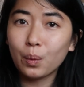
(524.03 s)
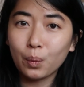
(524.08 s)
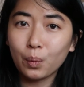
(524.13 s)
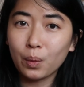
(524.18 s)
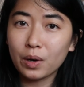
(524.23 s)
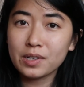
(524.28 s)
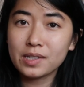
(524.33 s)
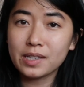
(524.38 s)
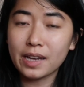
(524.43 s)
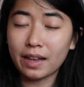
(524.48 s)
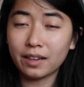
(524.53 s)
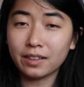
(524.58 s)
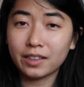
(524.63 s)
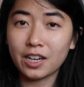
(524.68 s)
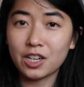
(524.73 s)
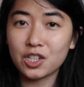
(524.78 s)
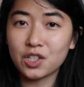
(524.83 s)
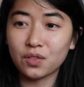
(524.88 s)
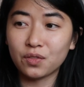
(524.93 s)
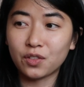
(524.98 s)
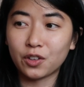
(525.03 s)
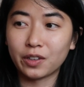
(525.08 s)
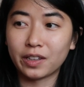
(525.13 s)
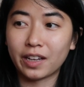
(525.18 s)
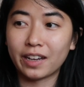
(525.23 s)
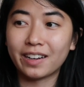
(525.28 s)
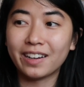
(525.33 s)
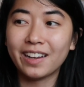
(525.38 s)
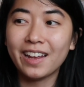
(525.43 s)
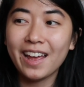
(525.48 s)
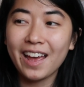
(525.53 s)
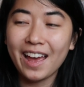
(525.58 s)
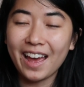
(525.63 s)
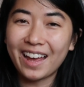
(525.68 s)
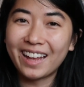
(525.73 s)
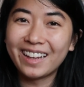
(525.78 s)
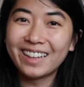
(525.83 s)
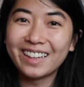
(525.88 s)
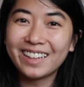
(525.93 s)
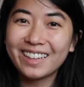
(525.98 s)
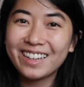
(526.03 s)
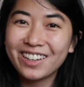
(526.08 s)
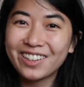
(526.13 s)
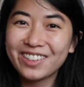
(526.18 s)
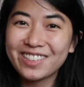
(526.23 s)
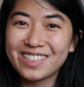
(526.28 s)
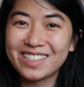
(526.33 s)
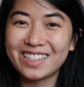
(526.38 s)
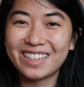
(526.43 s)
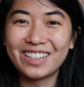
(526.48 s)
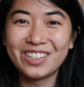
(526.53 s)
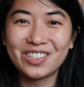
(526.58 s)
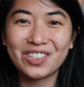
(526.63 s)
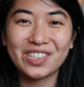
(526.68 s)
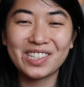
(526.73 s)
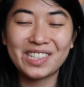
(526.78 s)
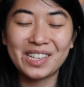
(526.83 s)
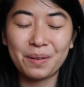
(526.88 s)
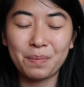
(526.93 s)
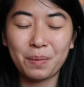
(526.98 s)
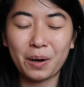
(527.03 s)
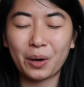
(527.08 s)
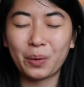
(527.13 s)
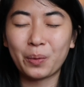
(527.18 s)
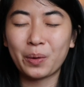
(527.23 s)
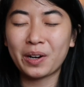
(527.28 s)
Where's the allocation for that? And here's the interesting part.